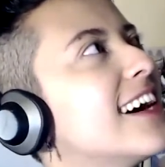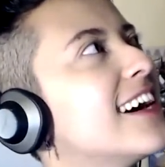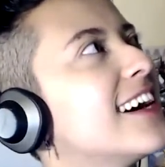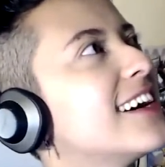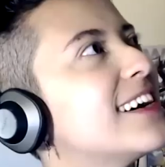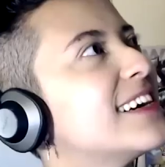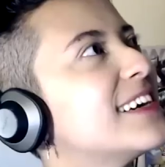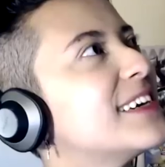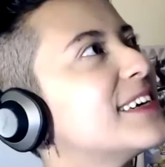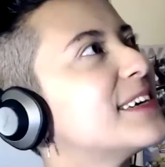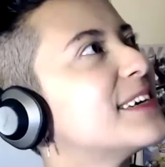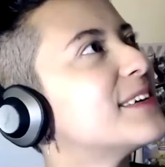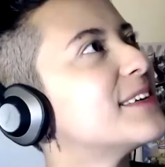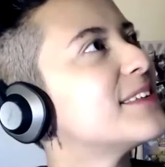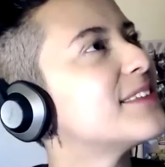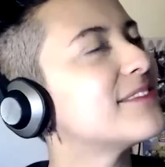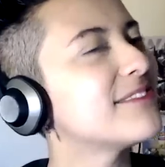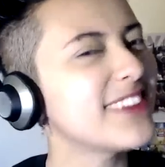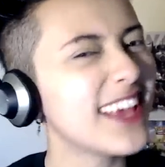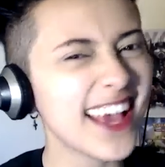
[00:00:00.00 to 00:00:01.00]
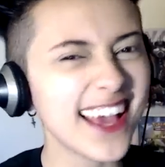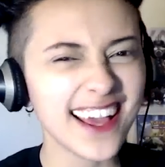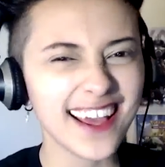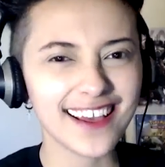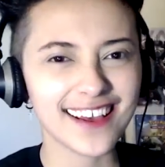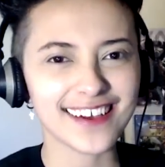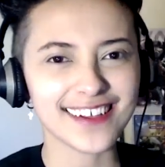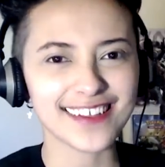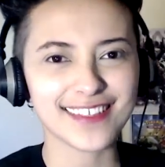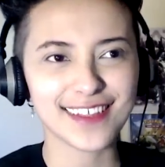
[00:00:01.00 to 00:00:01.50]
Yeah,
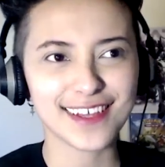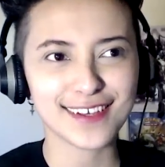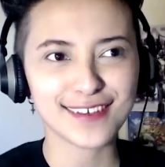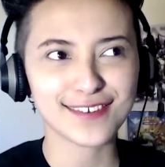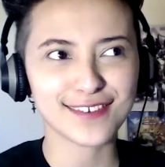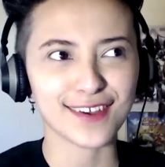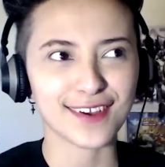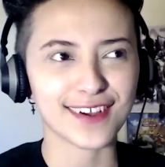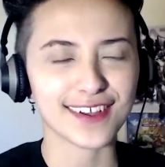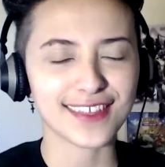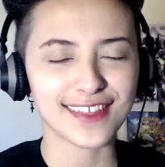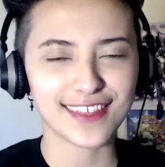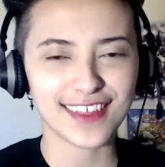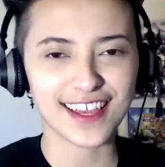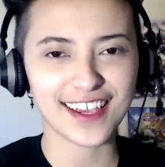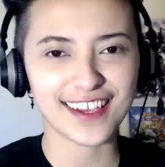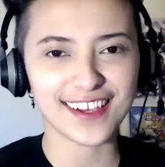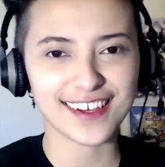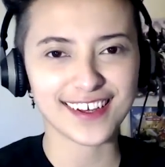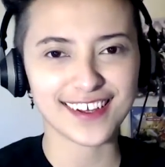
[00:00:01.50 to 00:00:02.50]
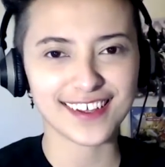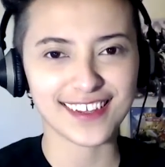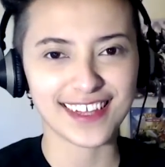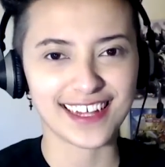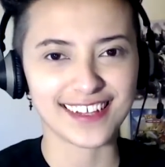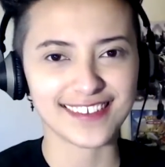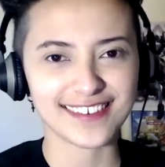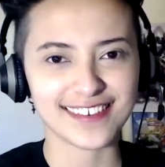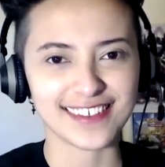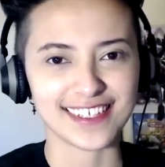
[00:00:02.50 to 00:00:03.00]
I think so. I think
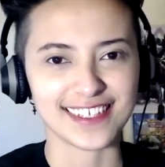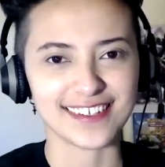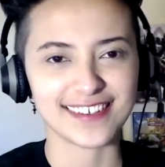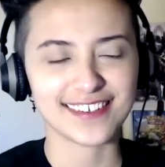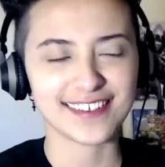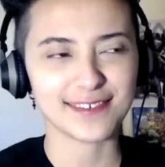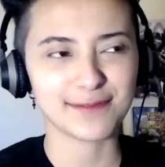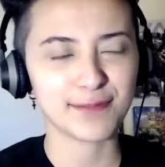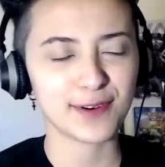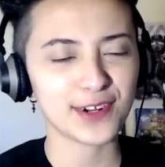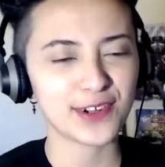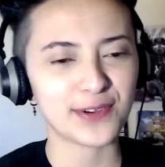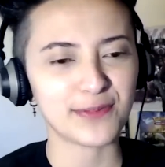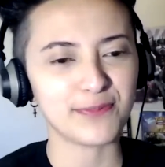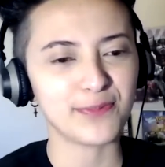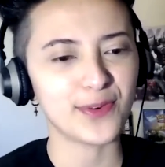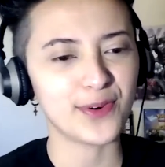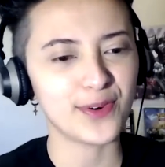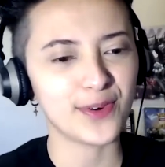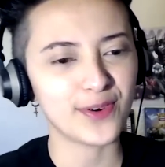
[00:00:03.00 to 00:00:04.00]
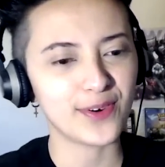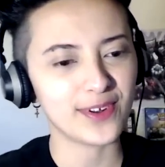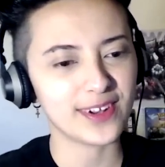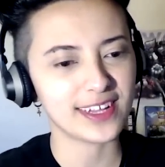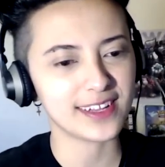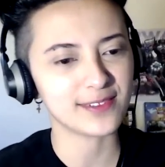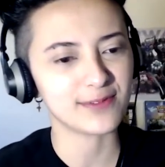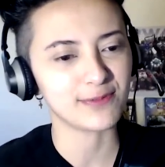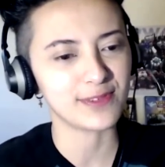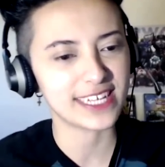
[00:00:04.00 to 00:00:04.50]
that's it. I've probably got more
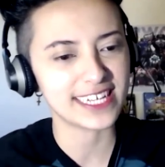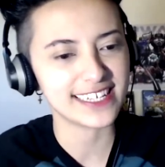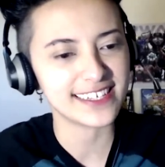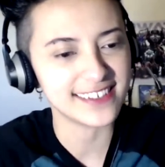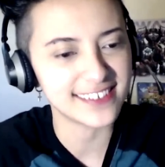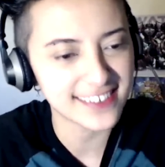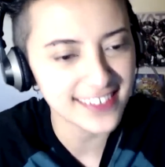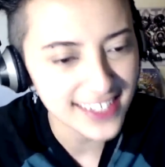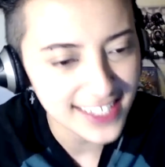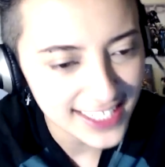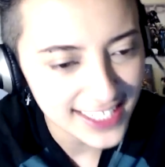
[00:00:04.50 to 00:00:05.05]
little weird